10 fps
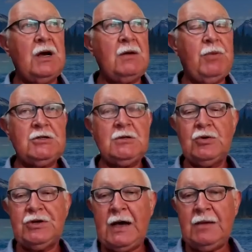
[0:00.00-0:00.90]
a
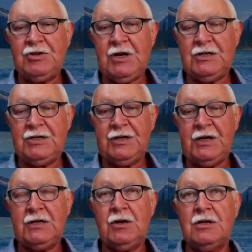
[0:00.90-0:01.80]
possible game changer
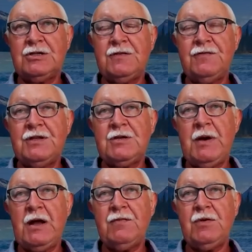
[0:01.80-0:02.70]
technology for this
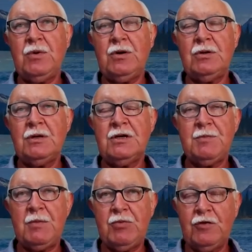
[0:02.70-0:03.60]
part of the world
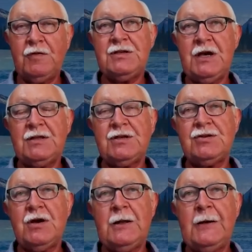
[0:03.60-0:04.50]
and proven in South
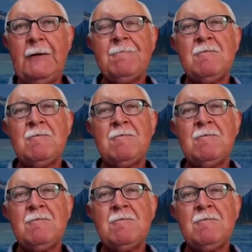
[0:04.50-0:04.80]
Australia.